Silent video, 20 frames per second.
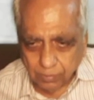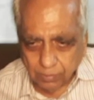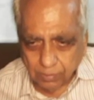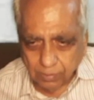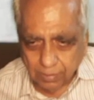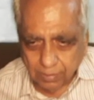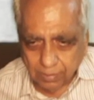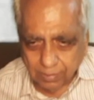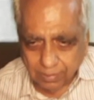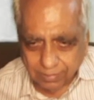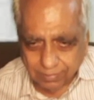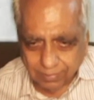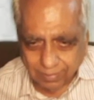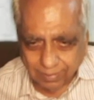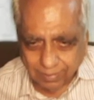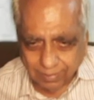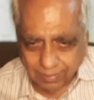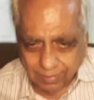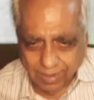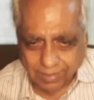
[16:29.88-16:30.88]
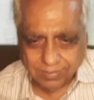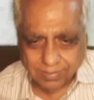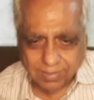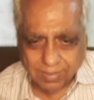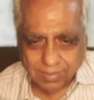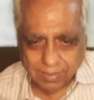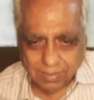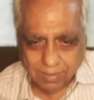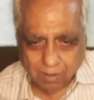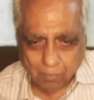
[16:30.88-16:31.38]
is less
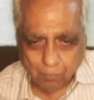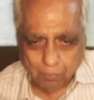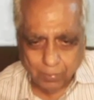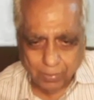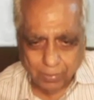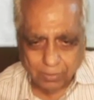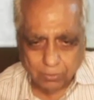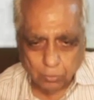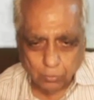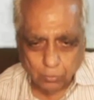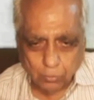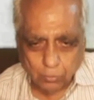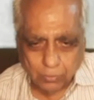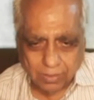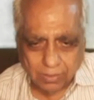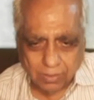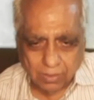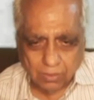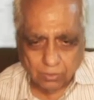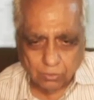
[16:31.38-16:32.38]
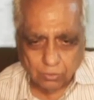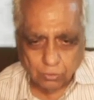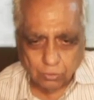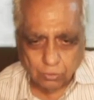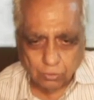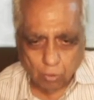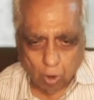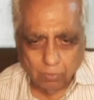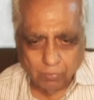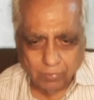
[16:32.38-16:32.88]
compared to here. So
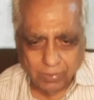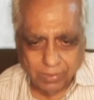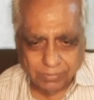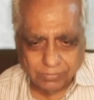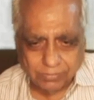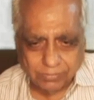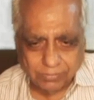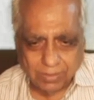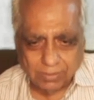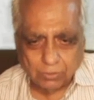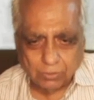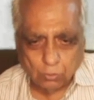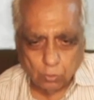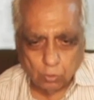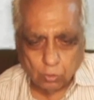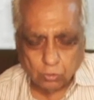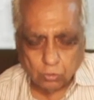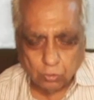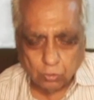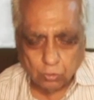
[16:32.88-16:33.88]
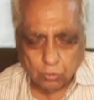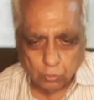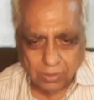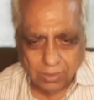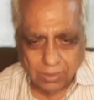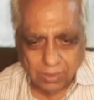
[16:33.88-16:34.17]
always things goes to the